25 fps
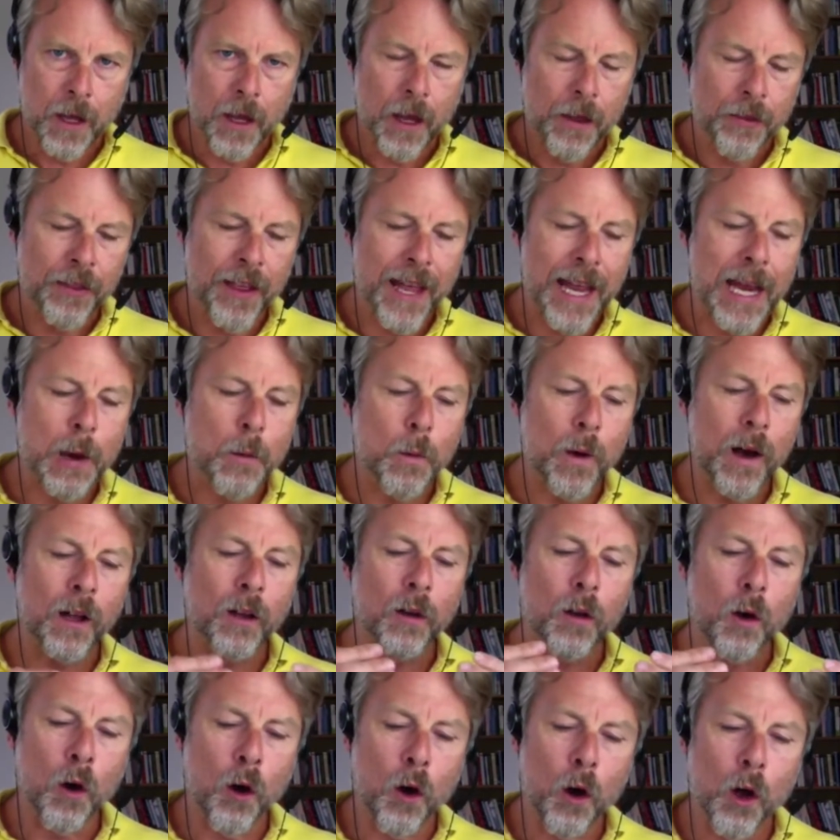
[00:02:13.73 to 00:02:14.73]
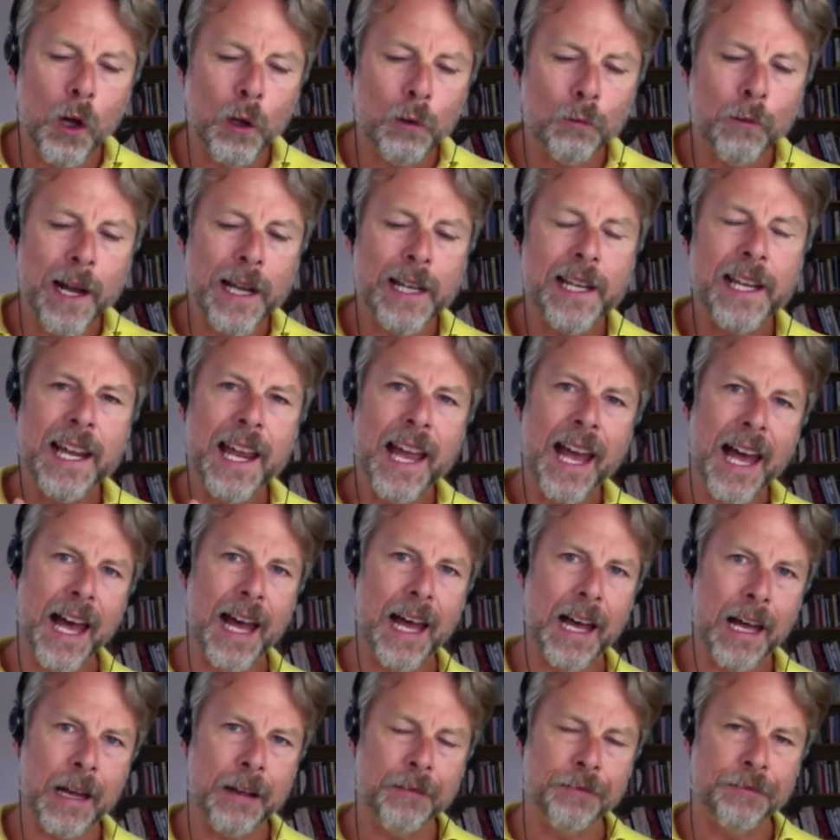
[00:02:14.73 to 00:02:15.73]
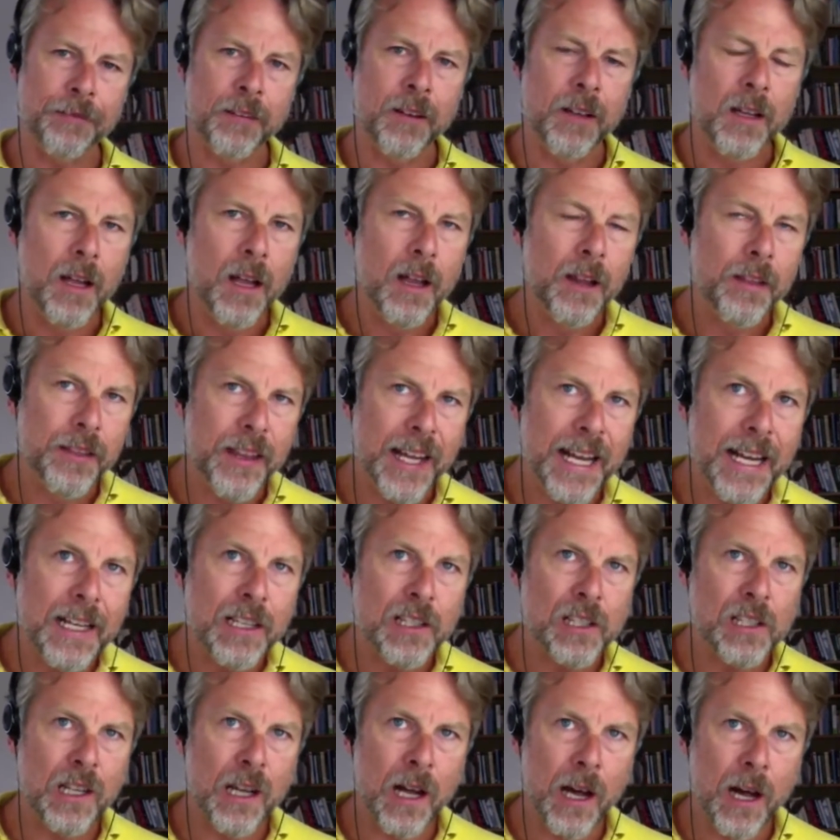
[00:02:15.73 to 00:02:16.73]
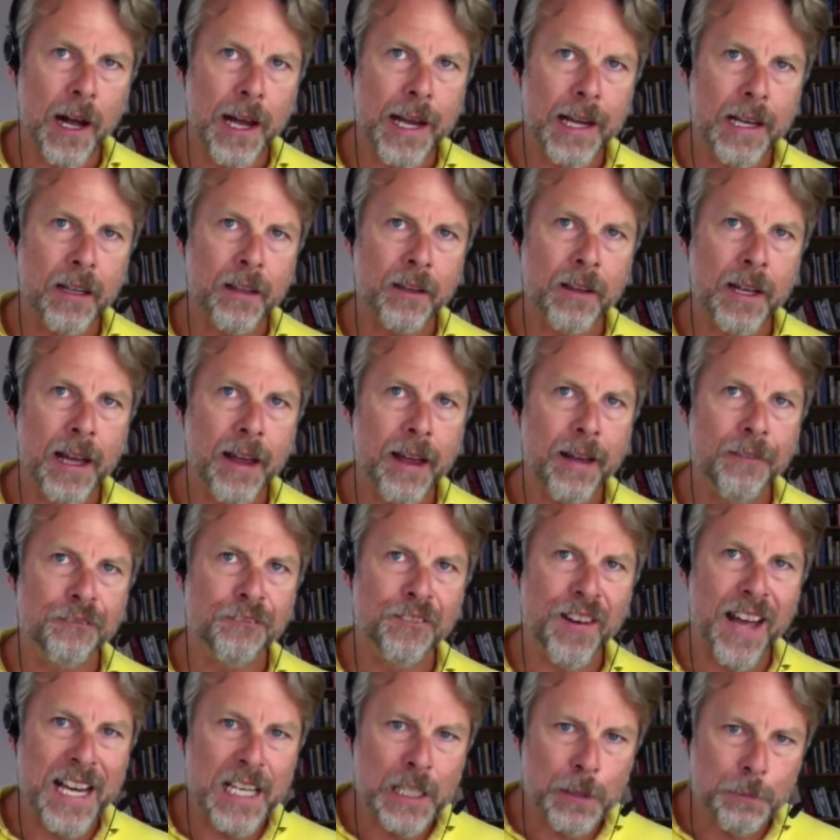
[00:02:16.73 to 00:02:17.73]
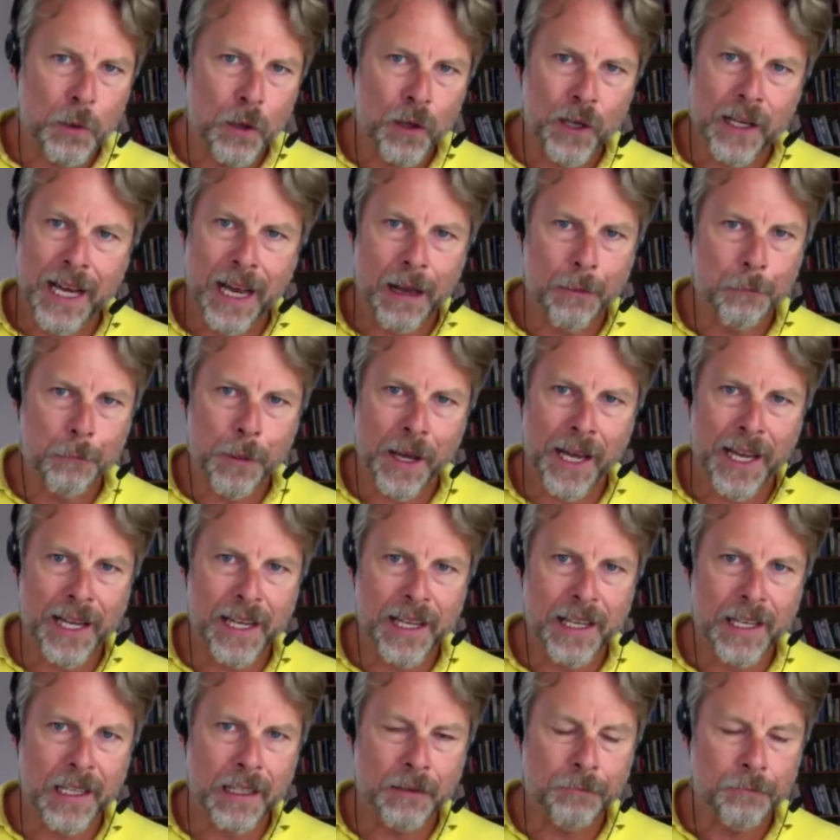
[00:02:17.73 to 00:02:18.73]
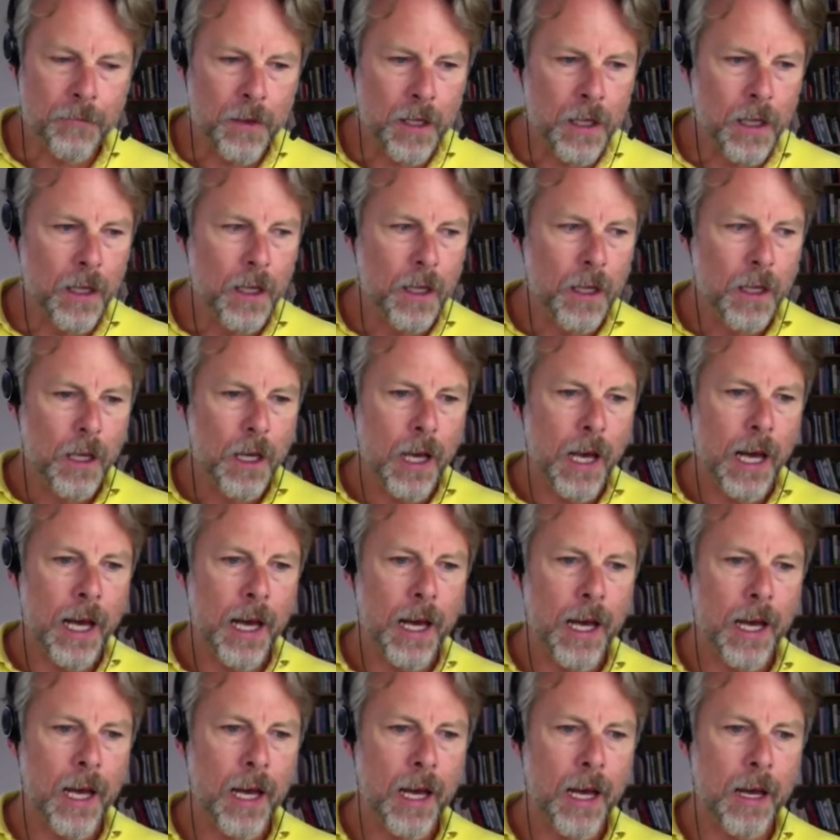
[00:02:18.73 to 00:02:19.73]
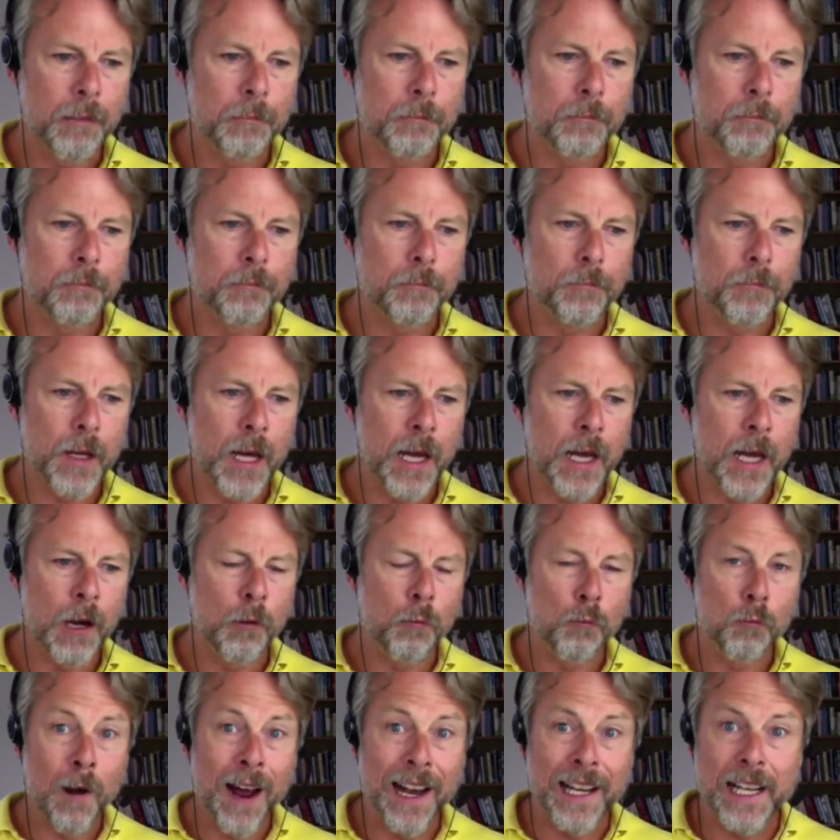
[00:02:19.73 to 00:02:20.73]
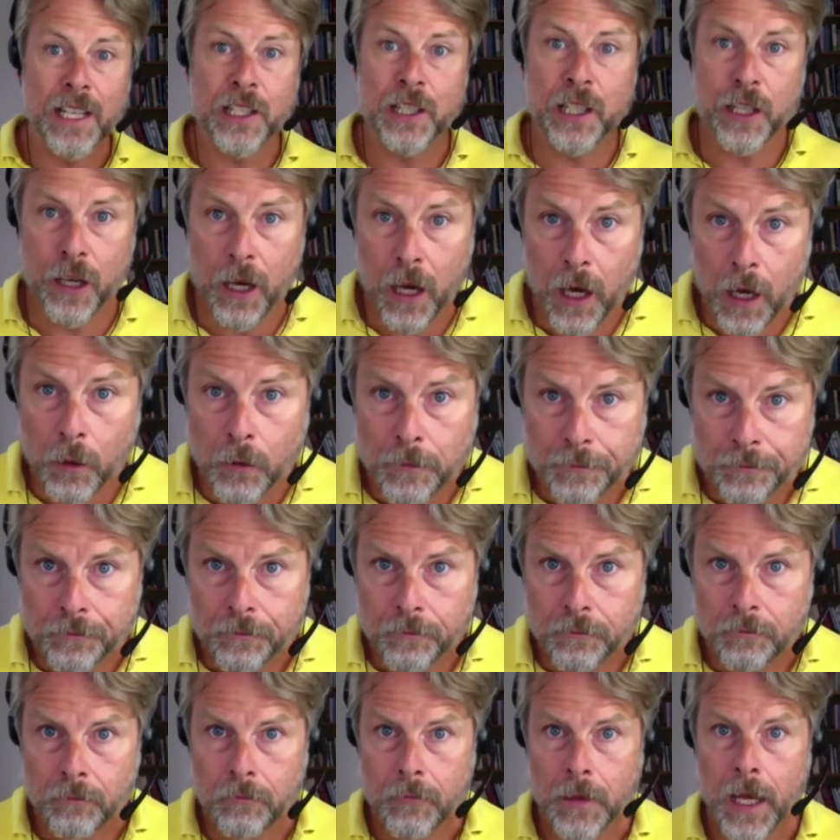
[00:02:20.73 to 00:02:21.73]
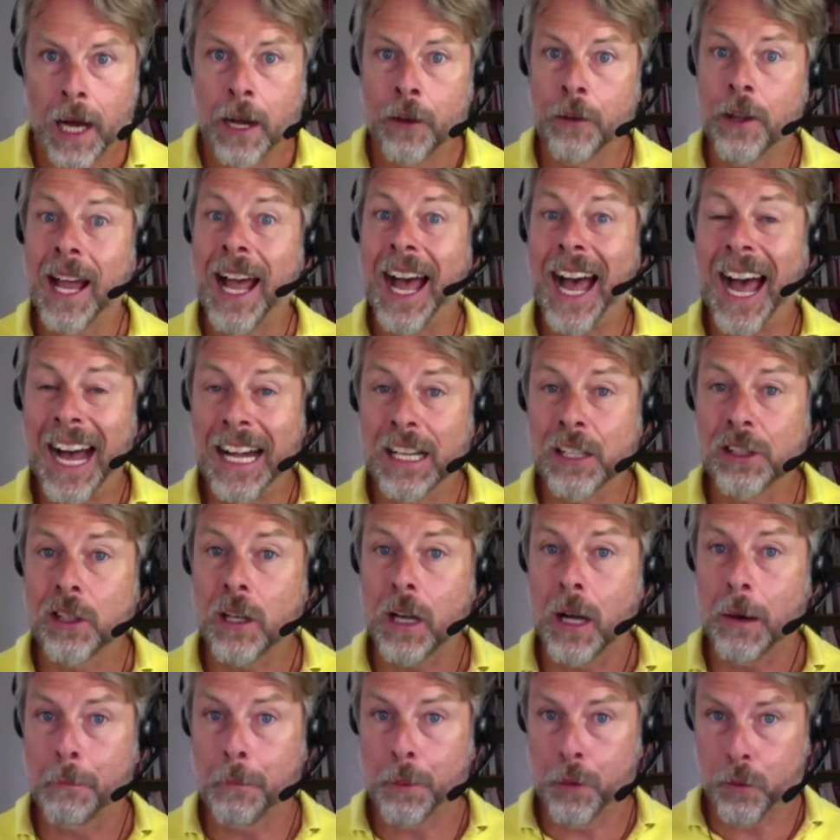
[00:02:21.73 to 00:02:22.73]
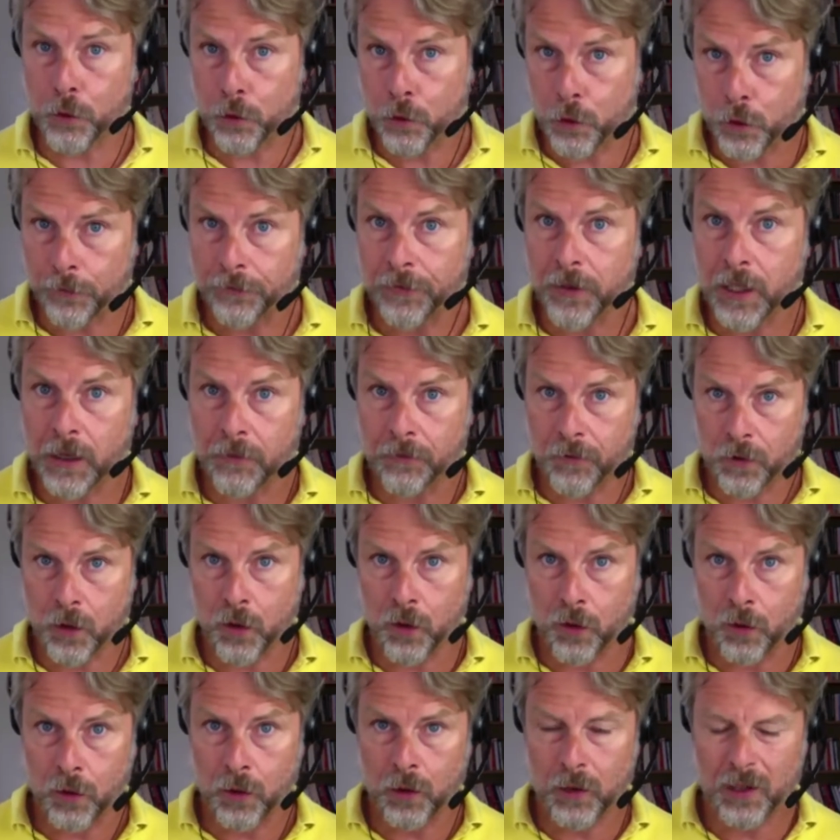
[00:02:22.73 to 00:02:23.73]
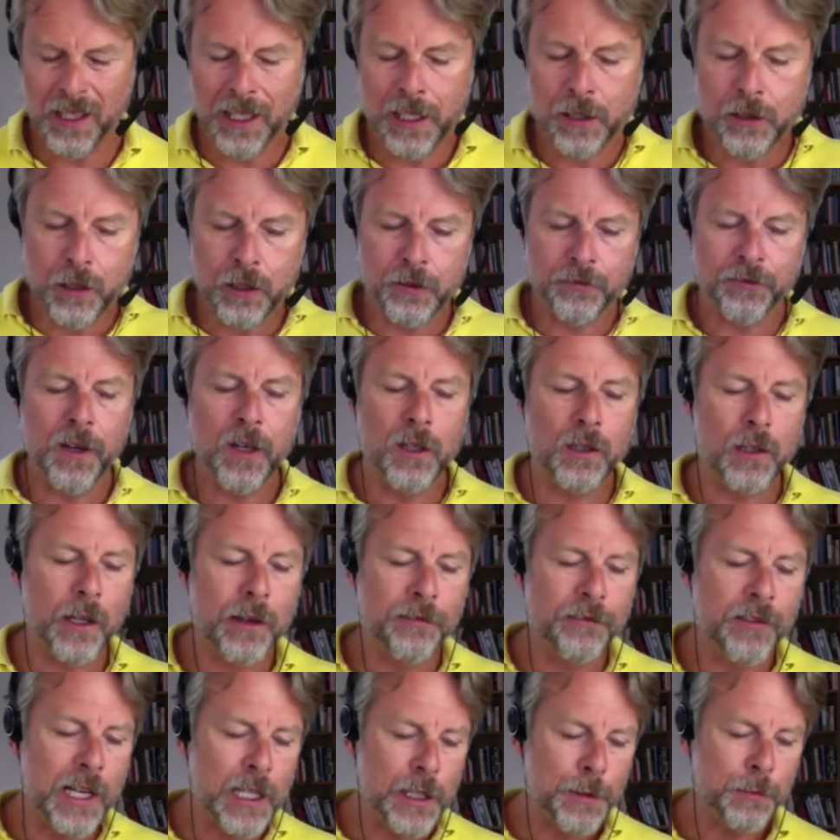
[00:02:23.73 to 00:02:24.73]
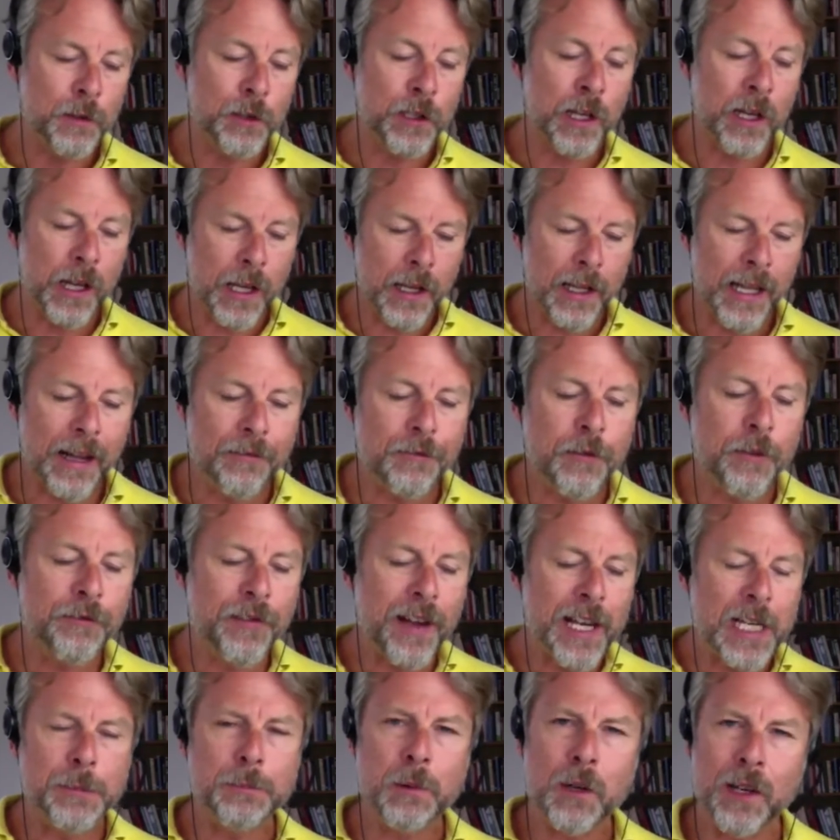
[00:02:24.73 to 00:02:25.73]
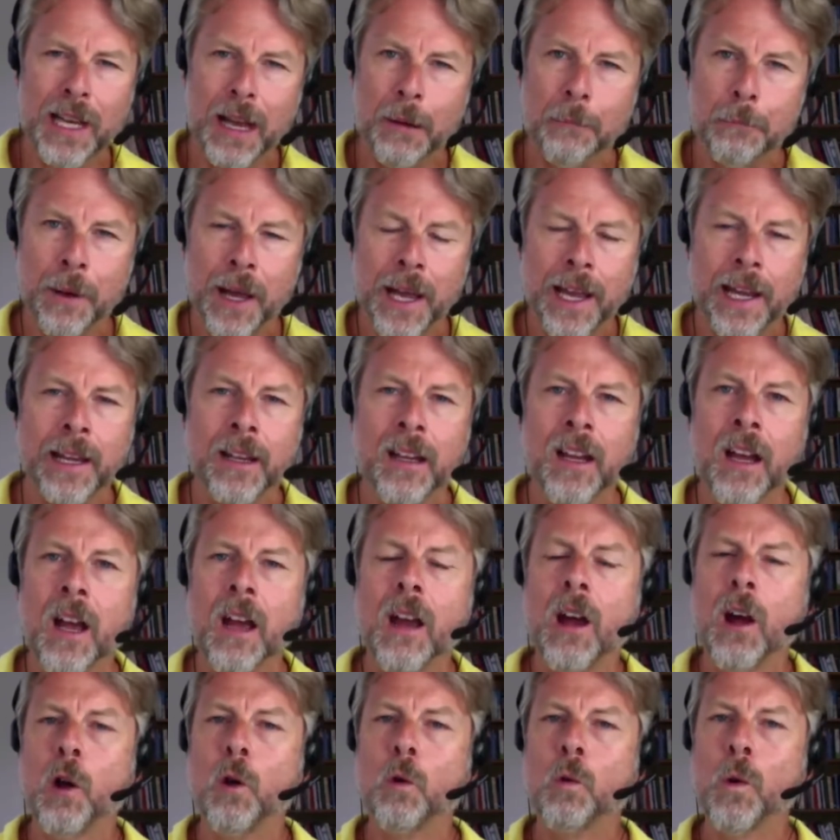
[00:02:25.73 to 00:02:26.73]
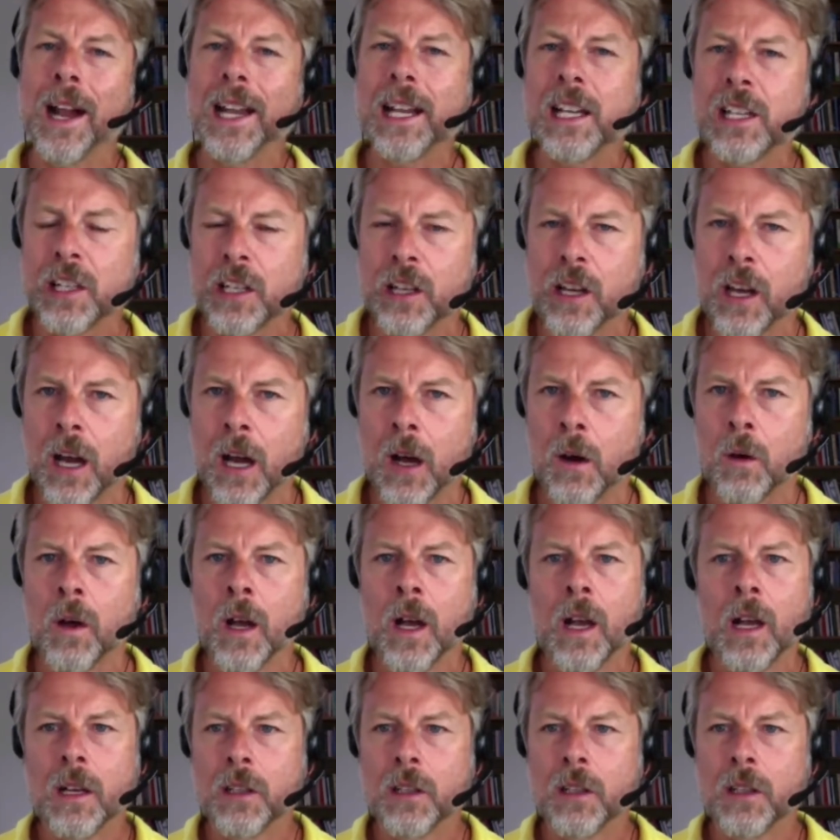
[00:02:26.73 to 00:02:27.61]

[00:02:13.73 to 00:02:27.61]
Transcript: they will already have things like their Facebook campaign ready to go, and their ads approved, of course. Let's just focus on Facebook. So they'll have a Facebook campaign ready to go.